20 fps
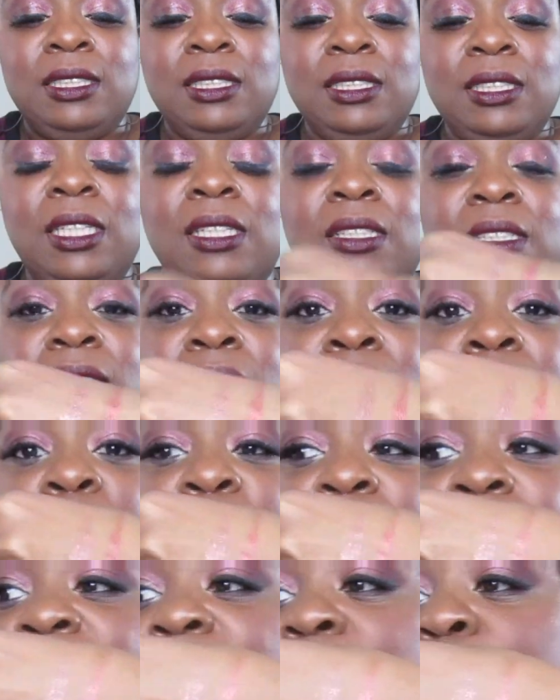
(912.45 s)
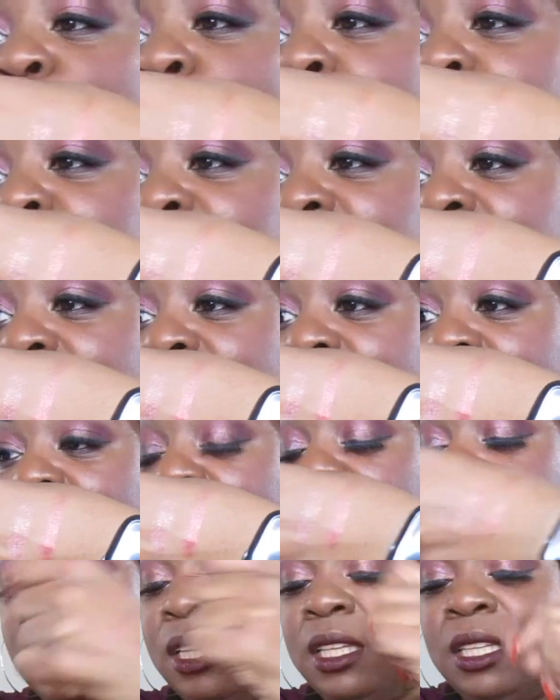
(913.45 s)
Yeah, this one has more
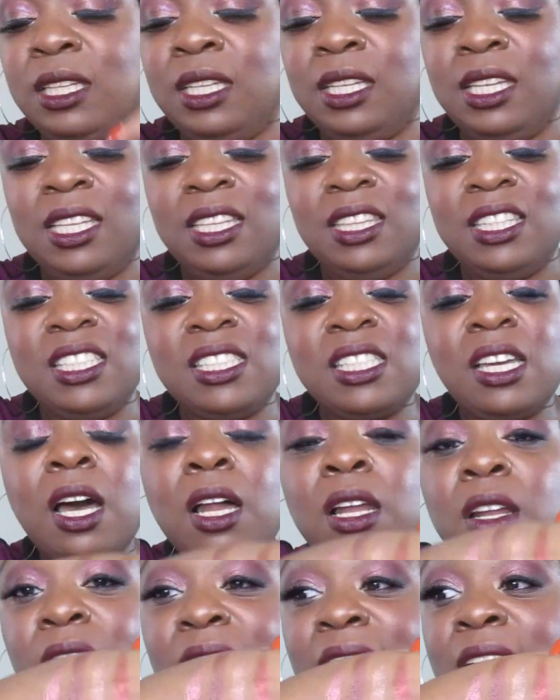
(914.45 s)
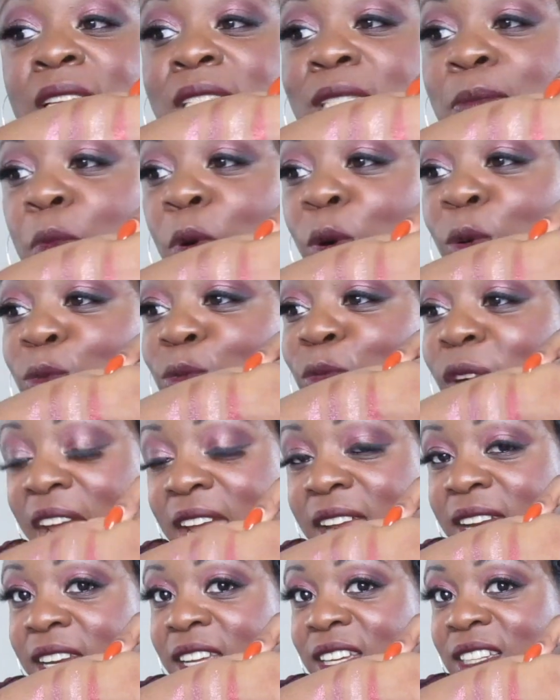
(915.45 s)
pink. This color has more
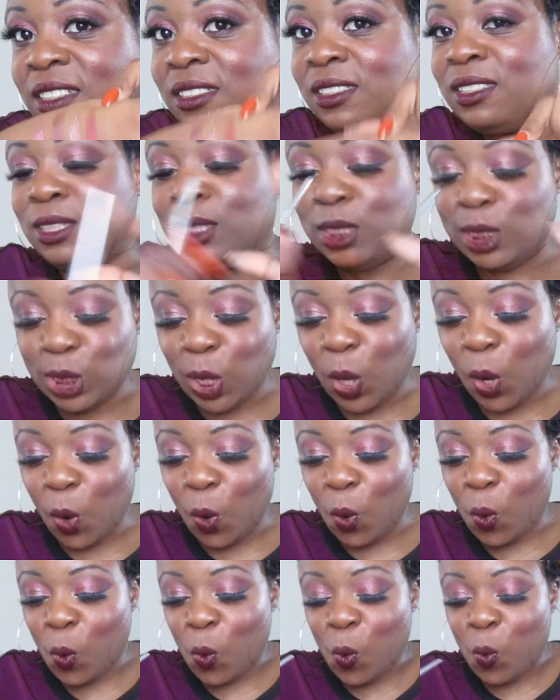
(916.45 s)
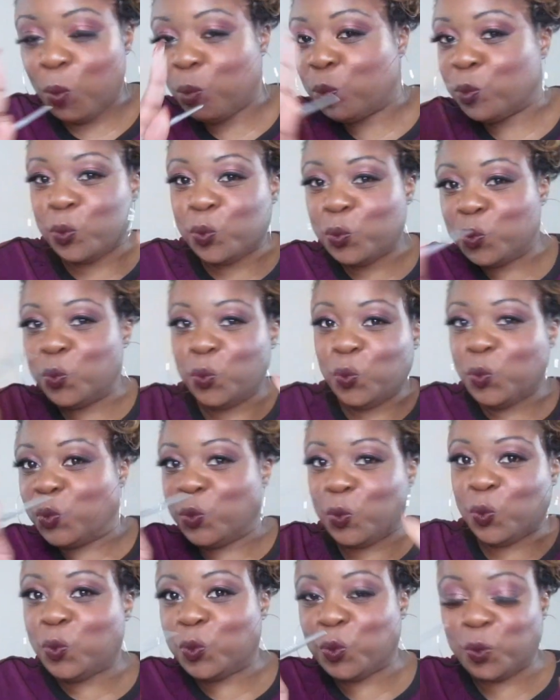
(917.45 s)
red. So
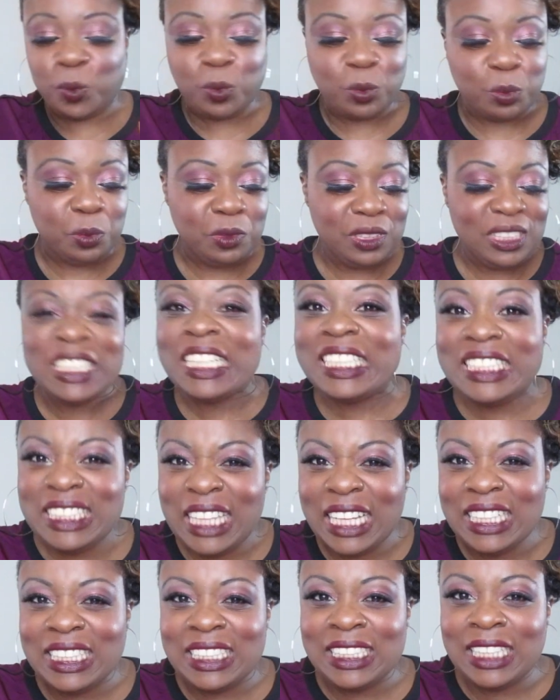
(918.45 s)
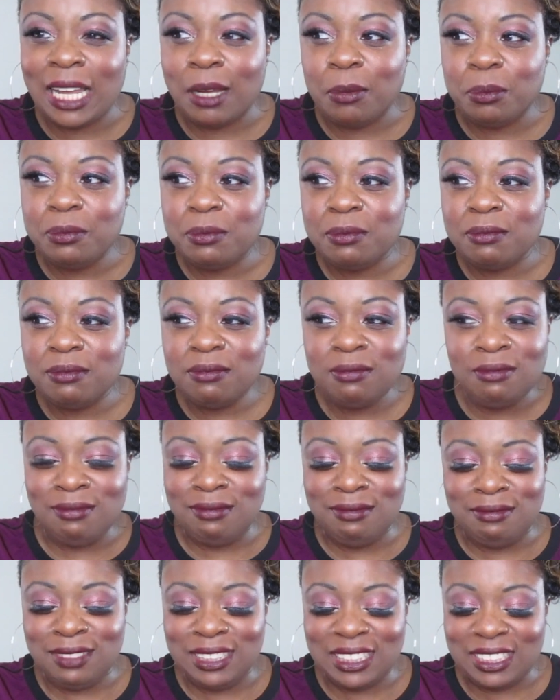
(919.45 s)
it's not the same.
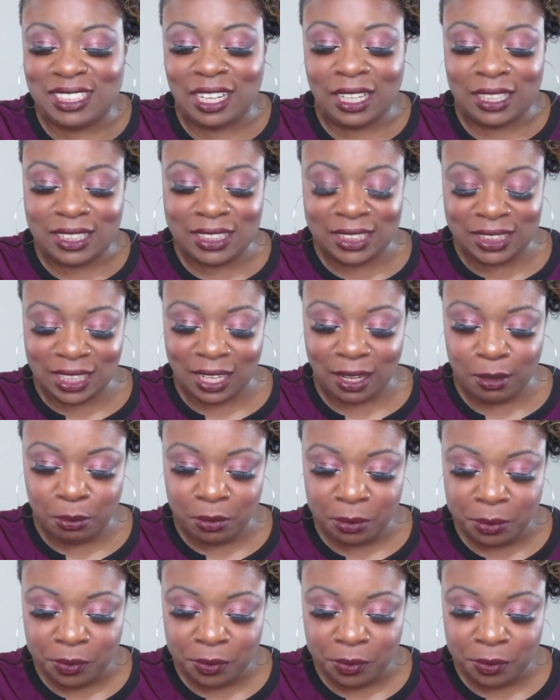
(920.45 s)
It's not the same.